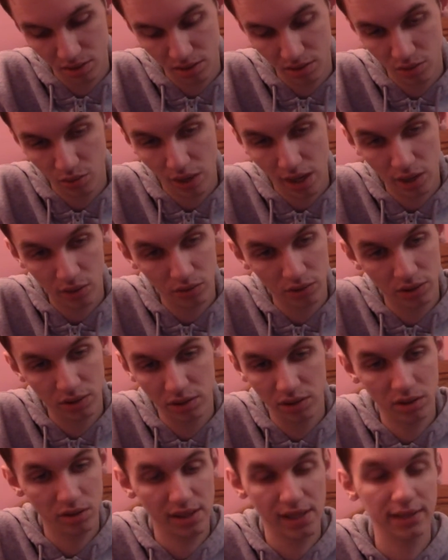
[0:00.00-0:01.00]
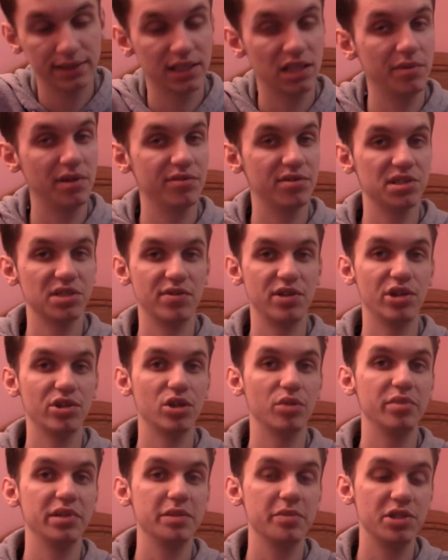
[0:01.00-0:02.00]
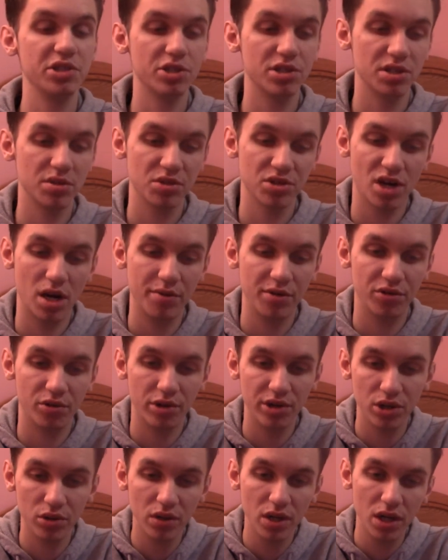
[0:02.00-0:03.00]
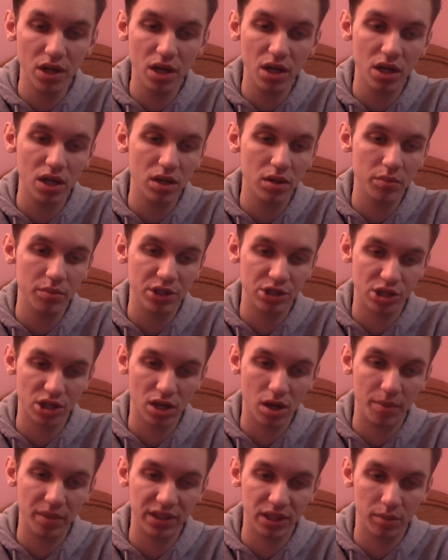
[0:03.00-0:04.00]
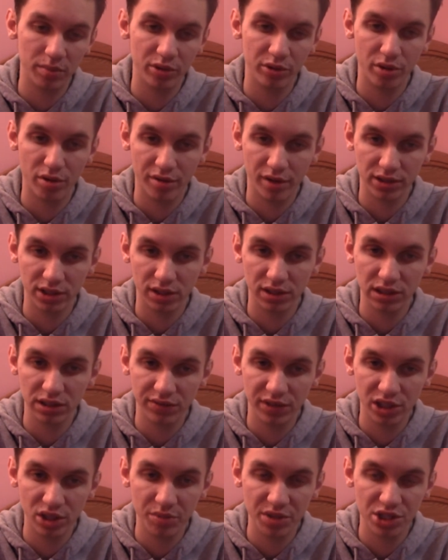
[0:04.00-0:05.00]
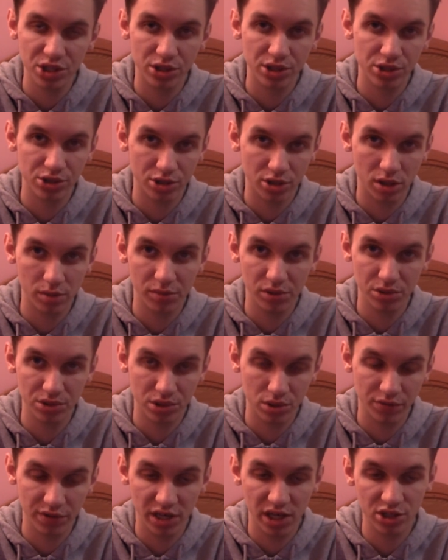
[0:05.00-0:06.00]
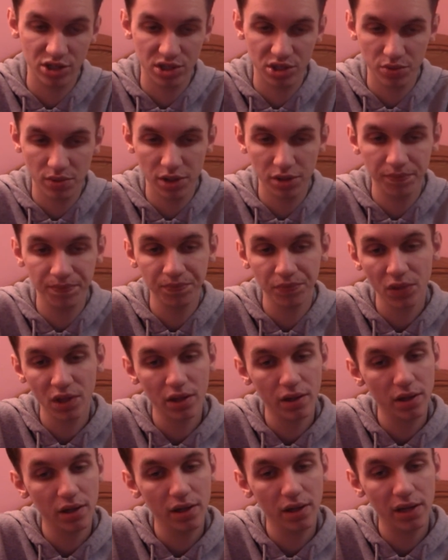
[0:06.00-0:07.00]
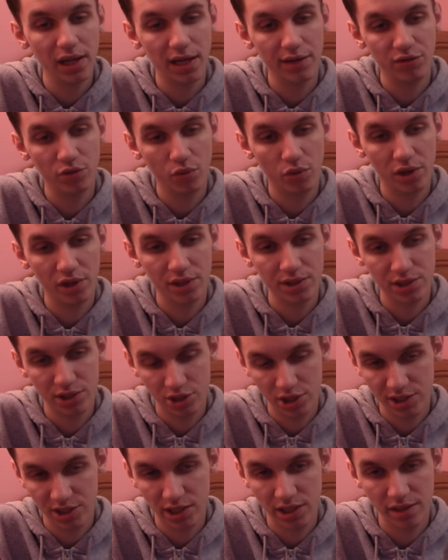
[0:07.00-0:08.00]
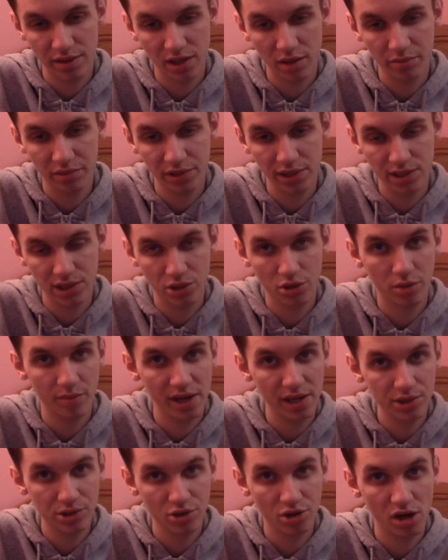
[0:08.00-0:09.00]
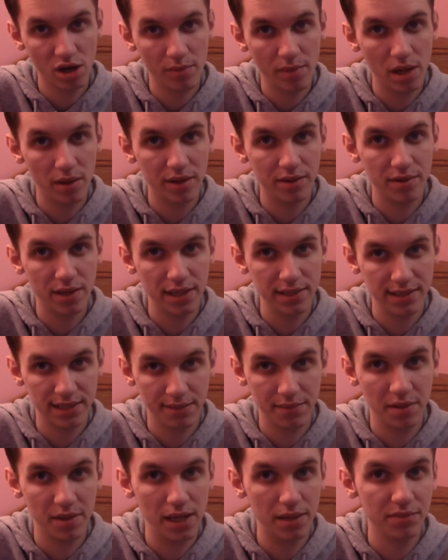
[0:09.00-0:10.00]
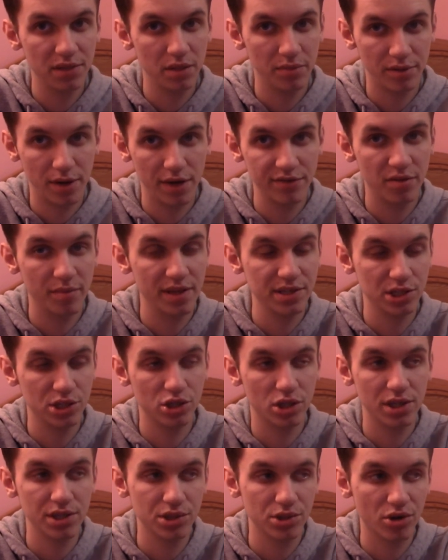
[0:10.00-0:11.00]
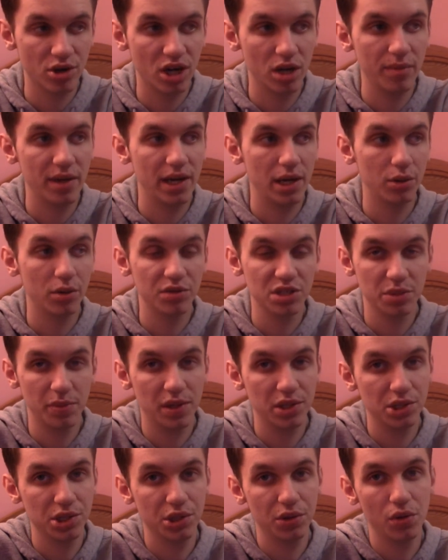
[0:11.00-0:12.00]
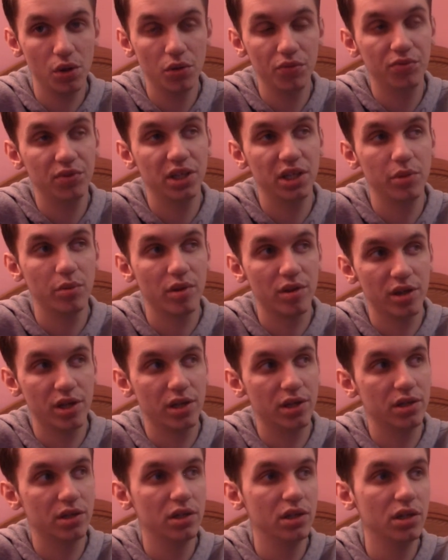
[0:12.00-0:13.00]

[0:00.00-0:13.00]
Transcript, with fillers: Wow. Okay, that's going to be it for this video, though. Please be sure to subscribe if you're new. Be sure to comment down below your thoughts on this video. Be sure to turn on post notifications as well. And if you want to suggest anything, please go to my Instagram and, and send me send me a private message on Instagram, and I will respond to you hopefully within a